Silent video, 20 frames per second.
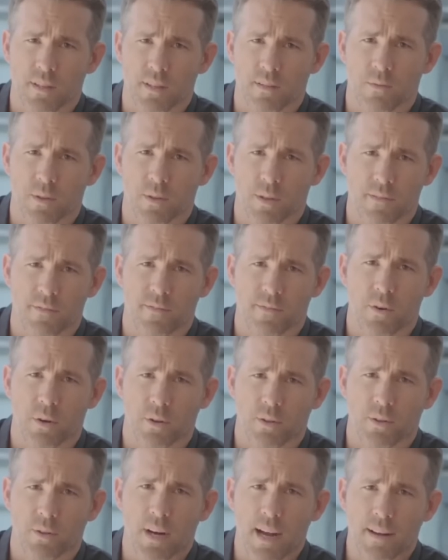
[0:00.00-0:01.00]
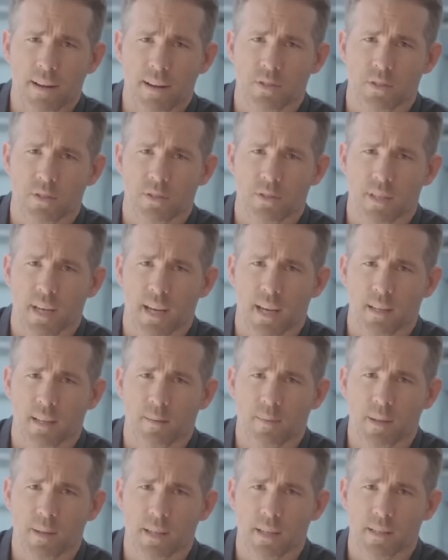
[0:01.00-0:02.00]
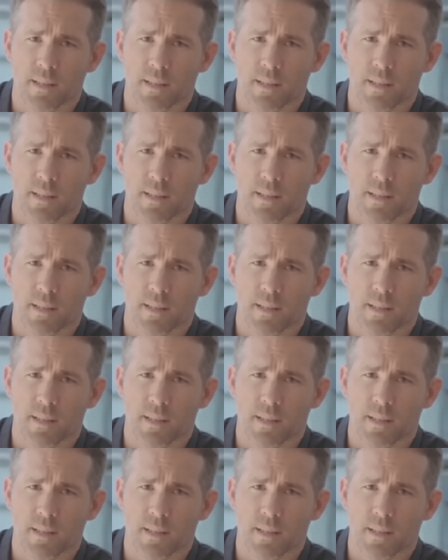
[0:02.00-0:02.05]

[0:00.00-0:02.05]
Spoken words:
win could transform him from Hollywood